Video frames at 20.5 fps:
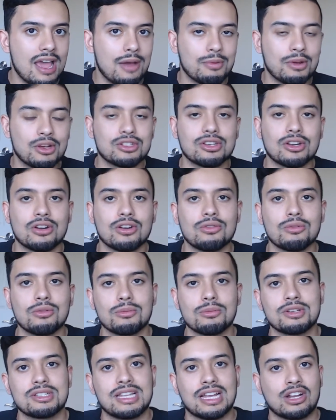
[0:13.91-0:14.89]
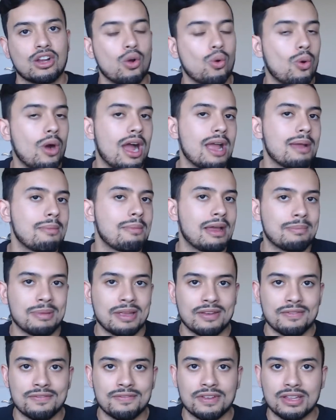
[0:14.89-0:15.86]
And we also heard rumors that Kawhi might
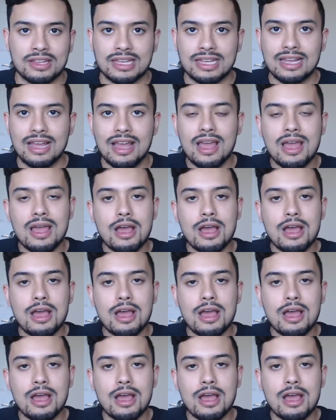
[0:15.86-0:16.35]
be in Philly.